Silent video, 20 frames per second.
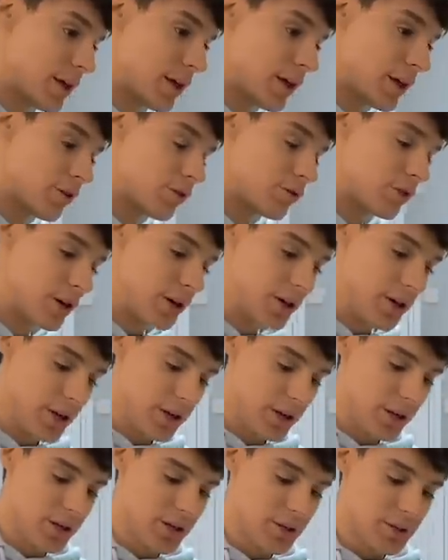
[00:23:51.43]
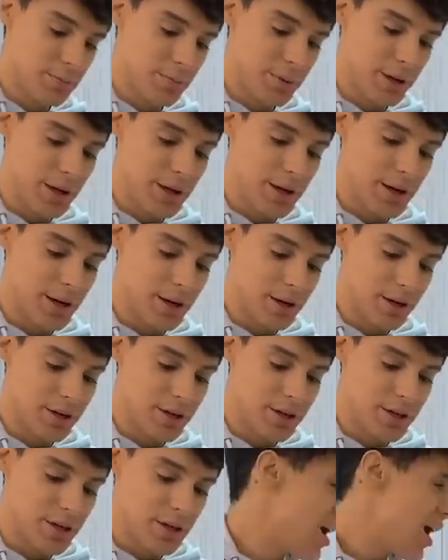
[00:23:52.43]
ingredients,
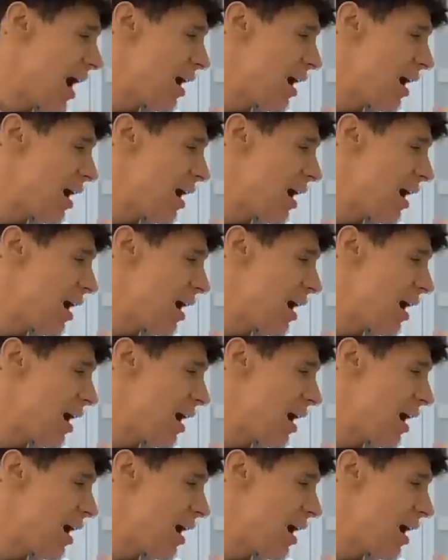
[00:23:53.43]
because